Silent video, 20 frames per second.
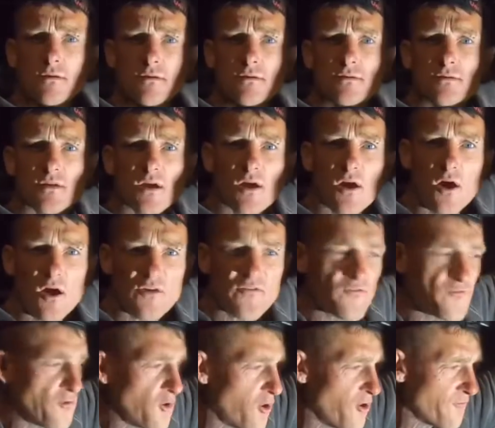So guys,
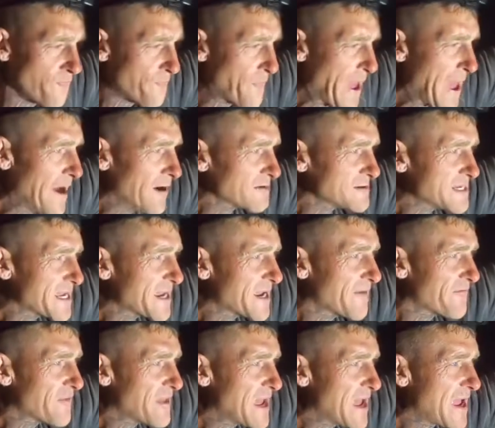4th pelting
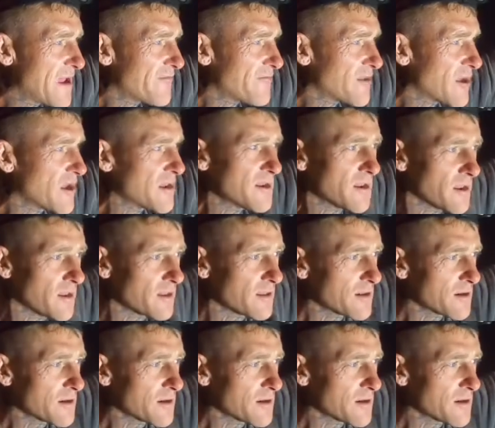of the evening.